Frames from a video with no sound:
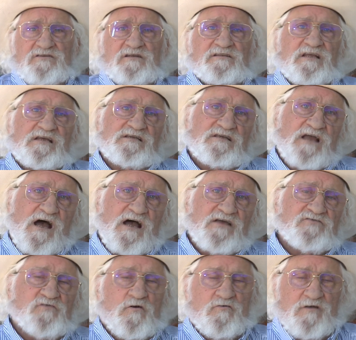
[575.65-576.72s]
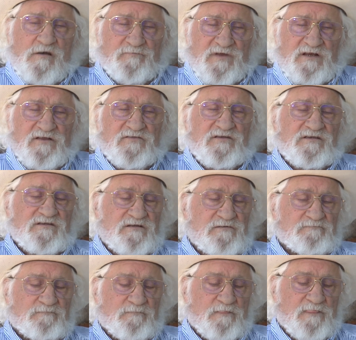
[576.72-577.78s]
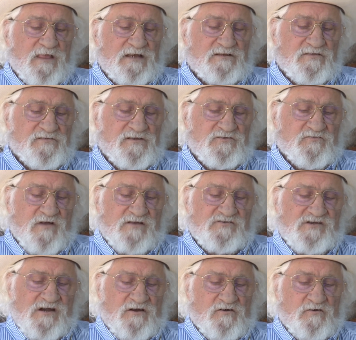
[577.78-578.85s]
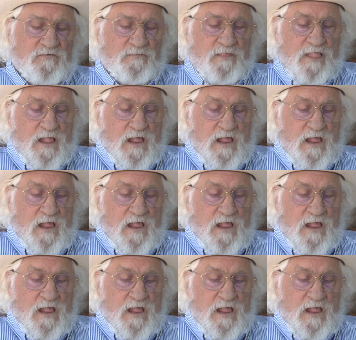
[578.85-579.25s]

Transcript: that these guys rode up into this ranchero,